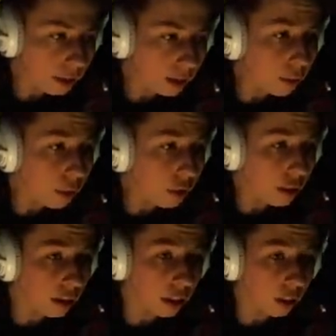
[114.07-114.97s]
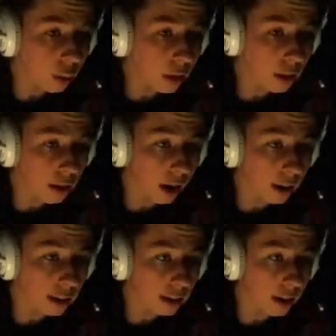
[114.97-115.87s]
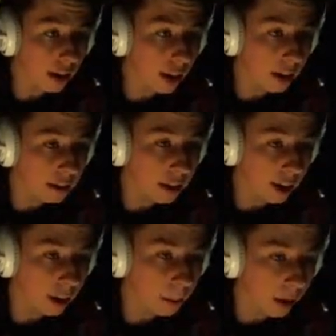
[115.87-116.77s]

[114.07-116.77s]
There were not three guys here last time!